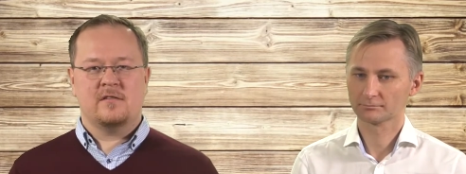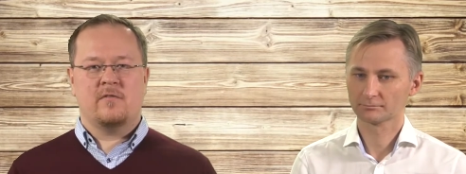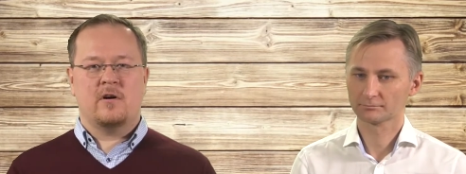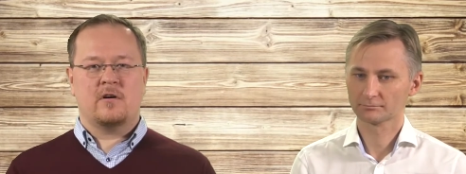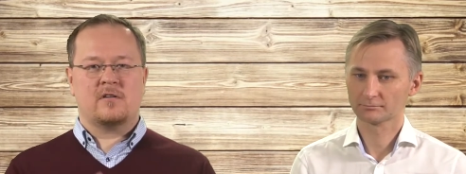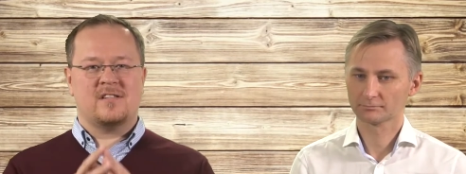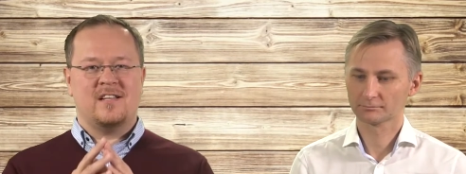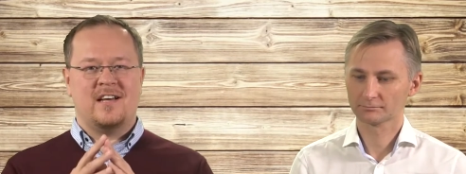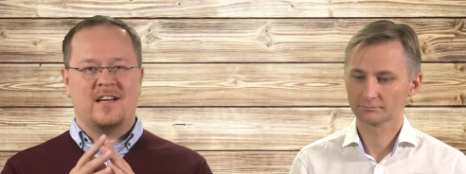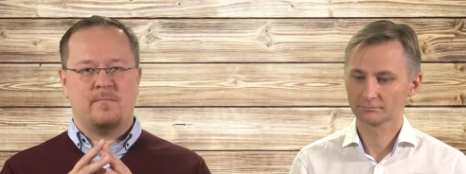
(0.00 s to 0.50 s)
Speaker 1: it
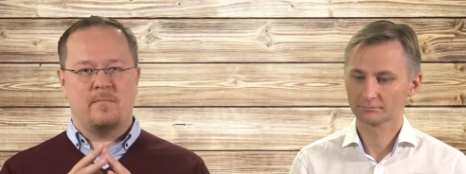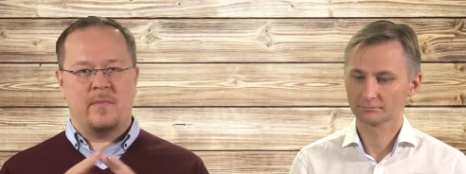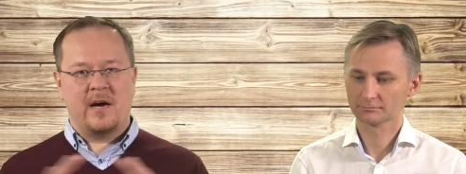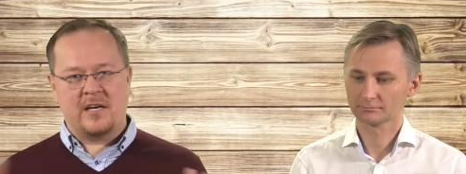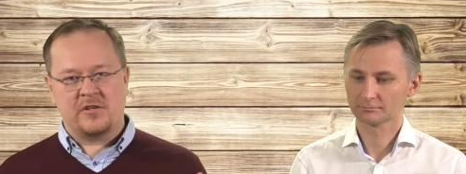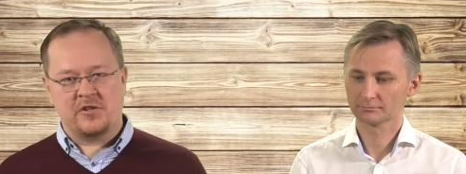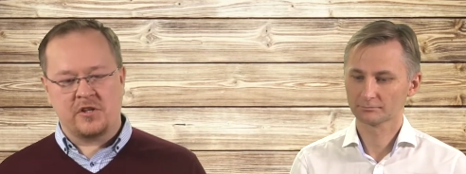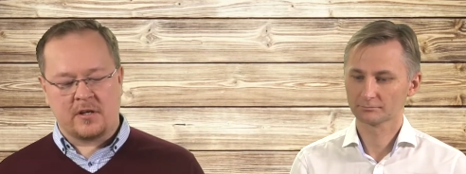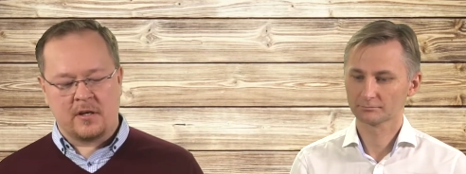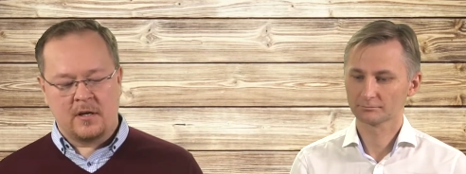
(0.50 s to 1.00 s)
works like
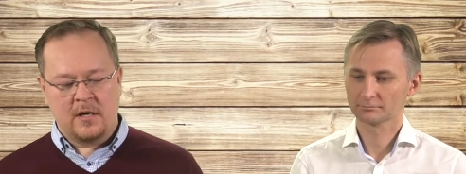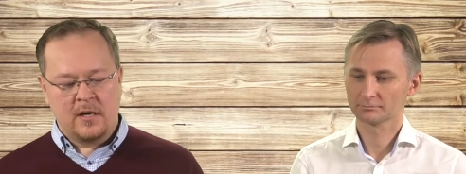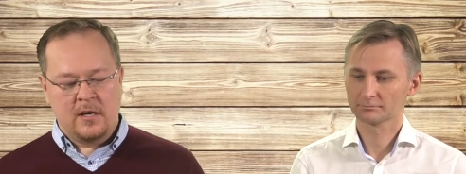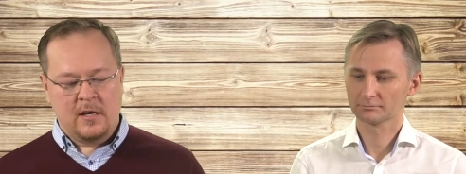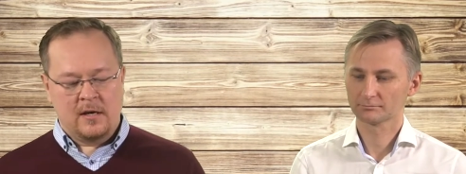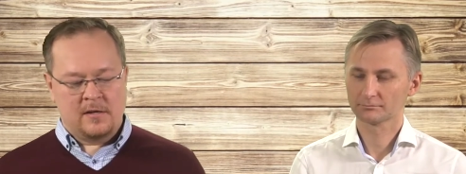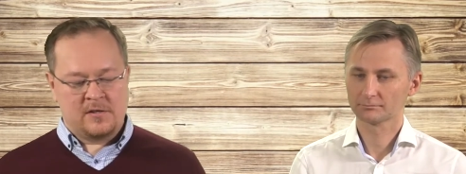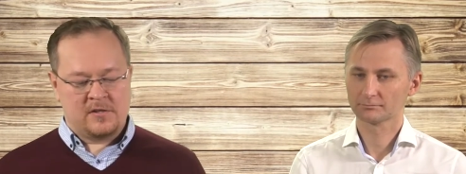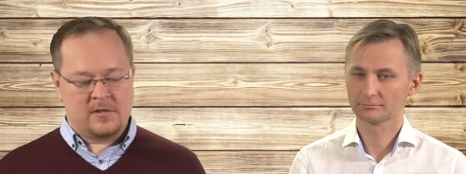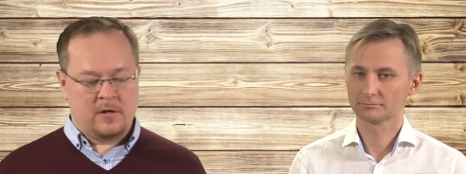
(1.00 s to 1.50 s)
magic.
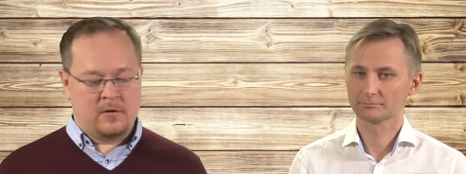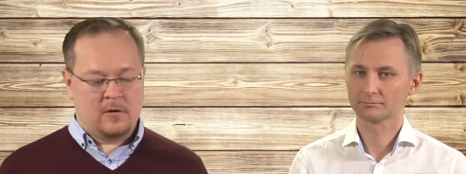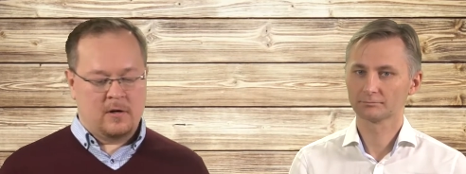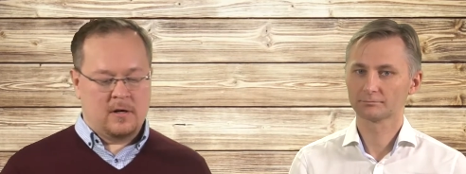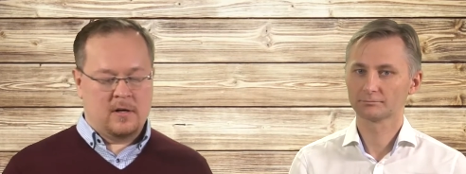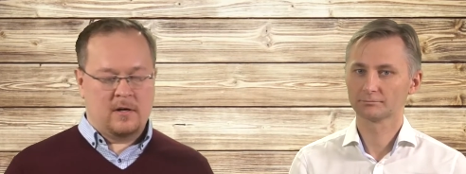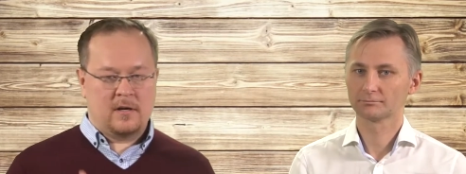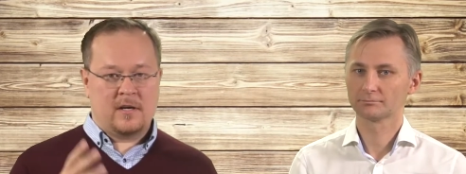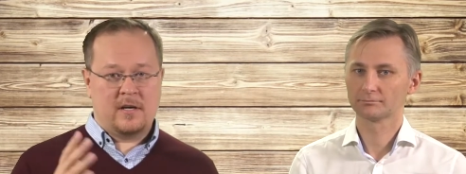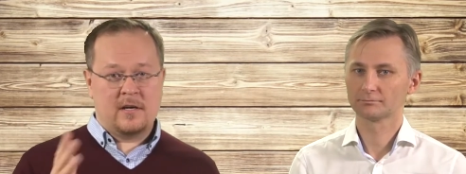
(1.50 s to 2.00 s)
So
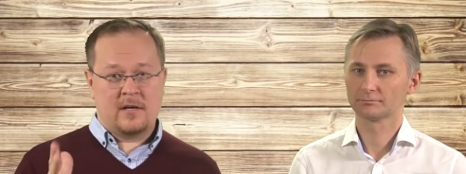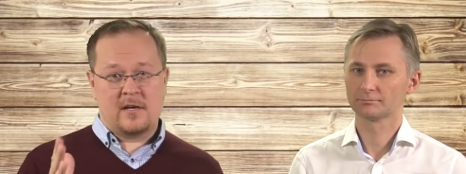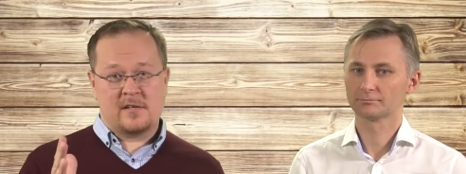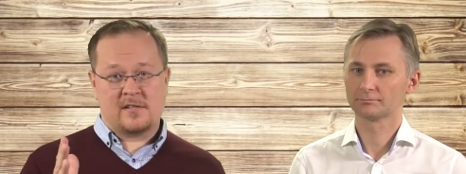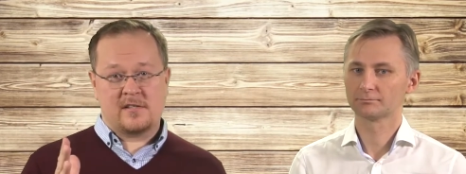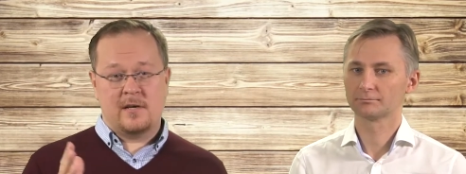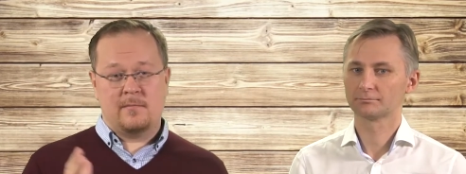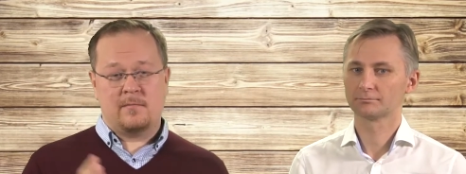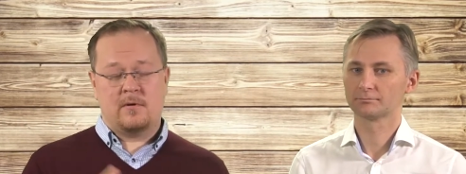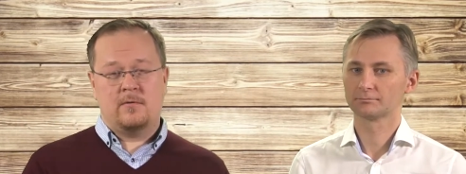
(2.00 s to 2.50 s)
uh, here are
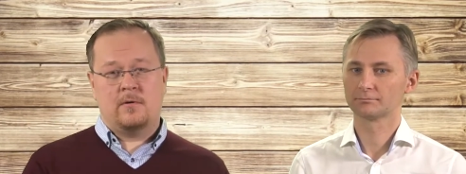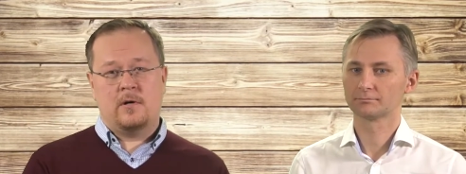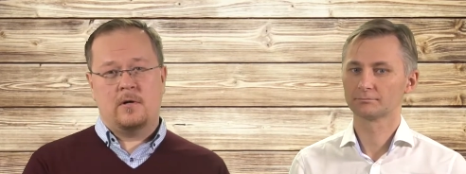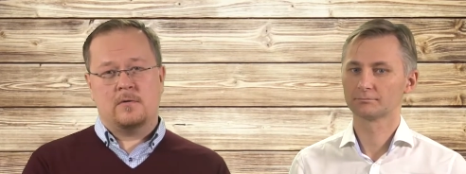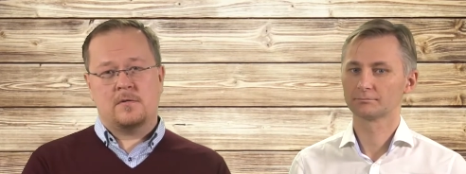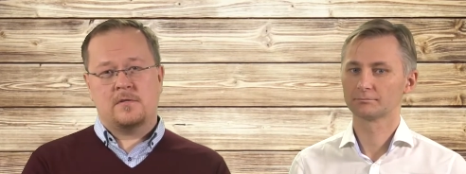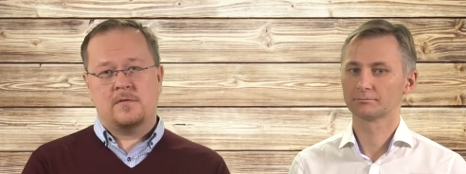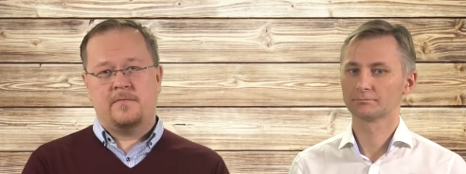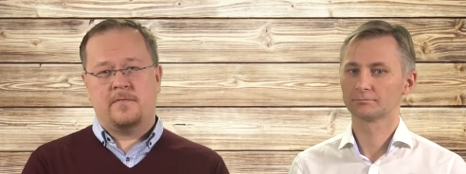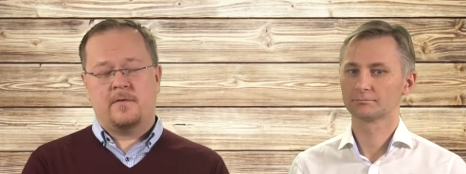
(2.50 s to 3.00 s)
some
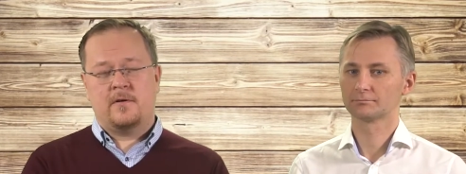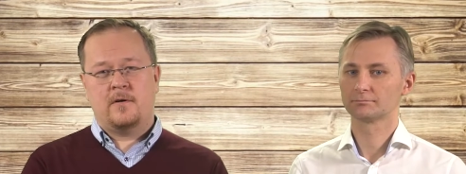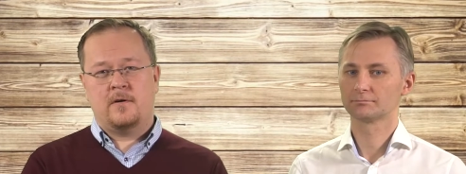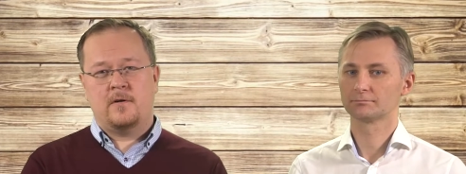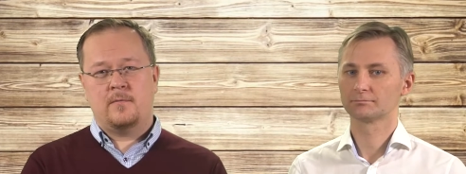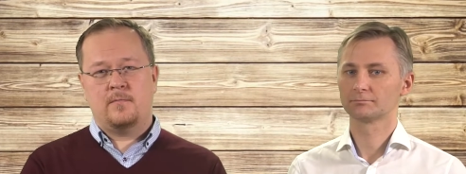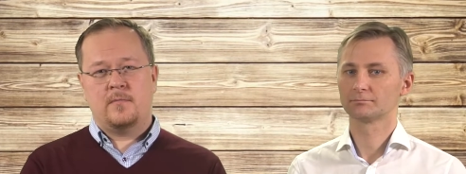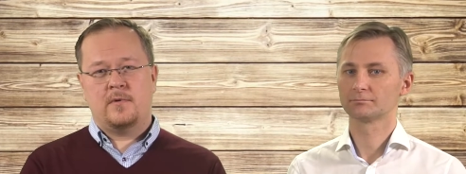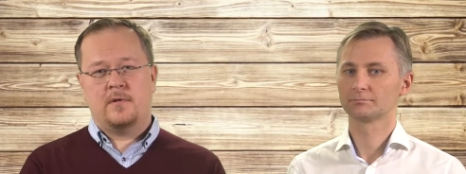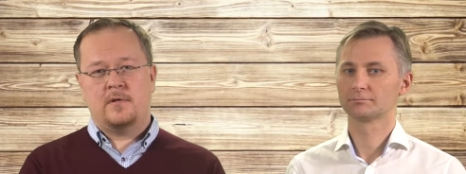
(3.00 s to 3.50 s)
quotes
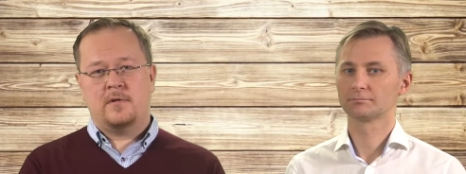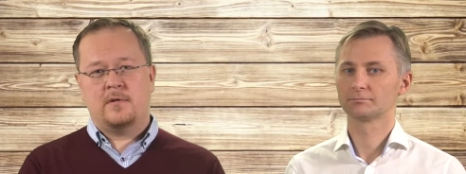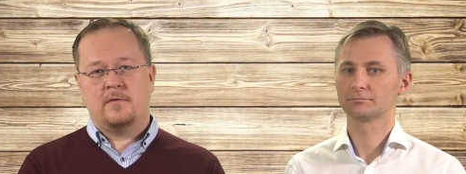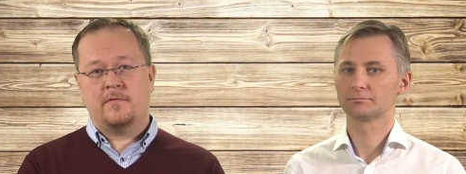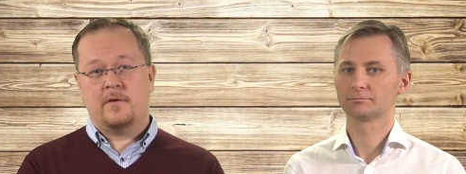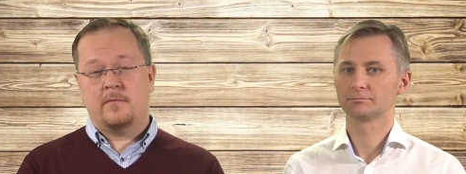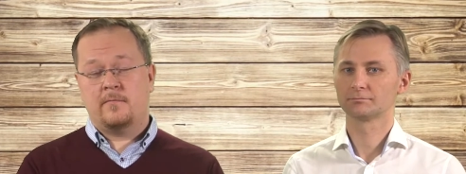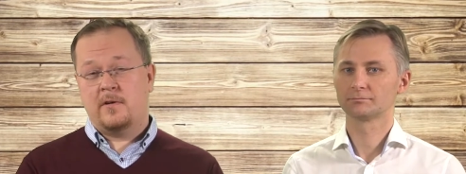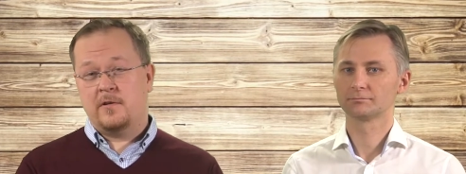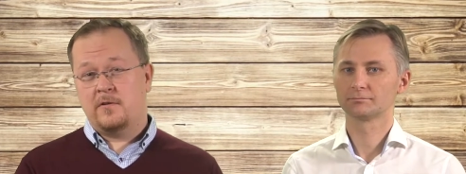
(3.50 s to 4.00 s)
from uh,
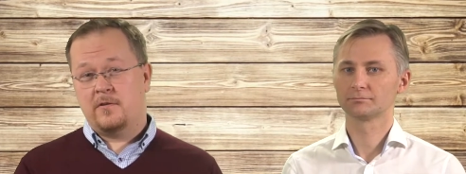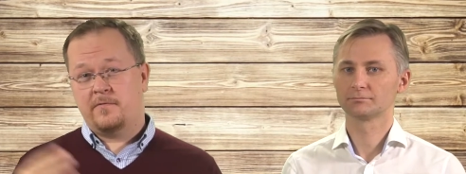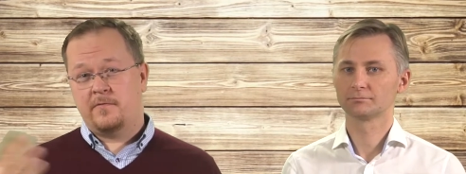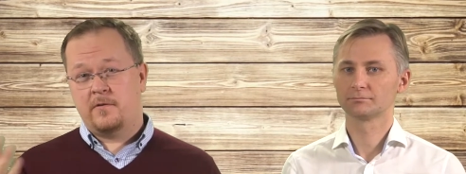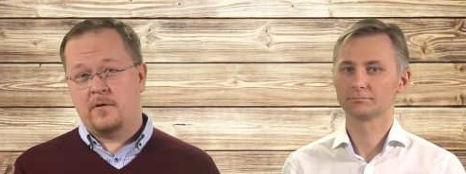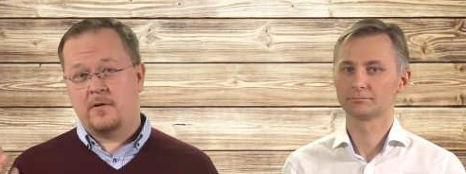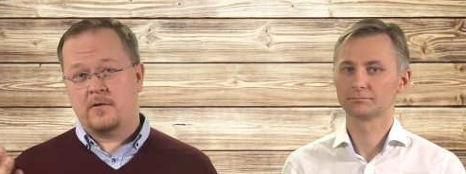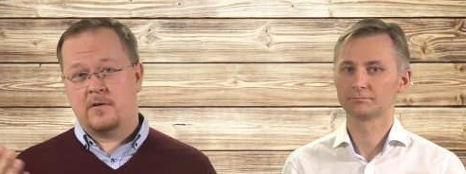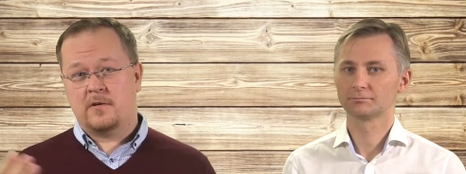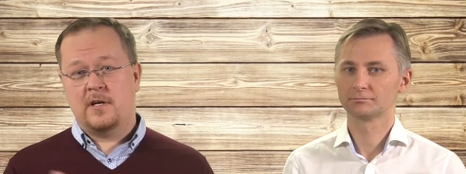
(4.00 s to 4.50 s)
from one of
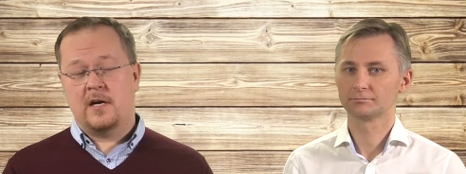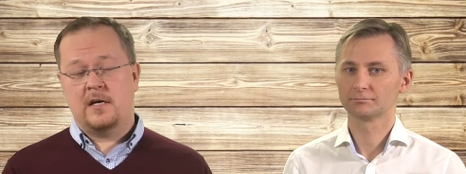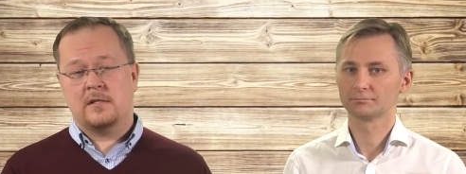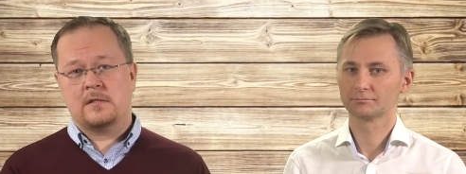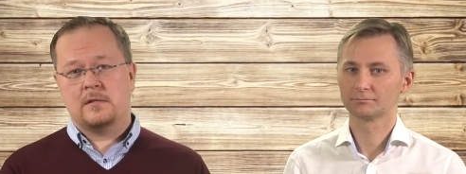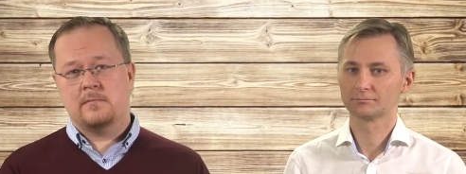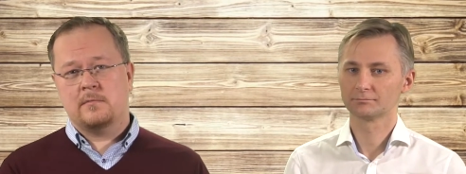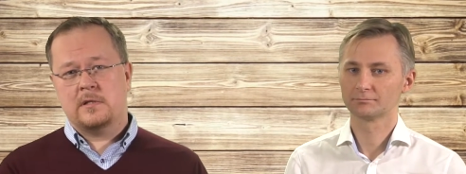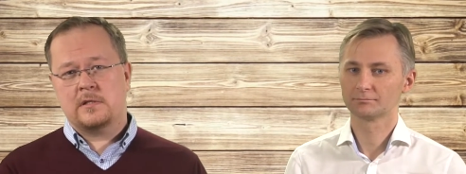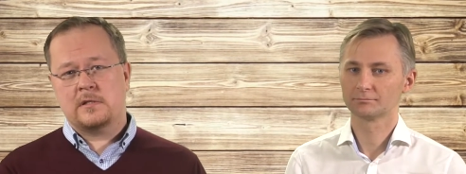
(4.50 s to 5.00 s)
our
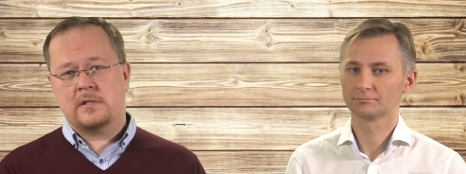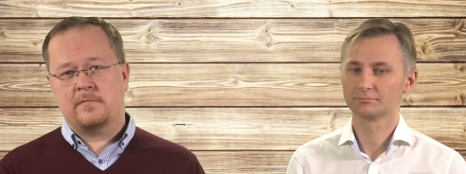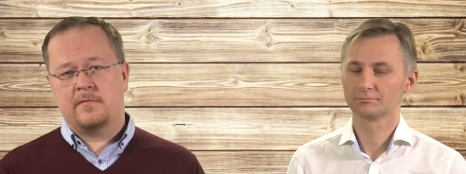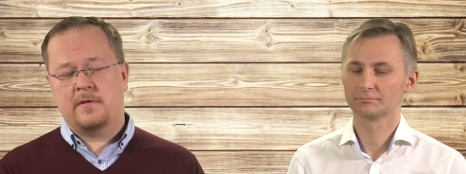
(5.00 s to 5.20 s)
customers.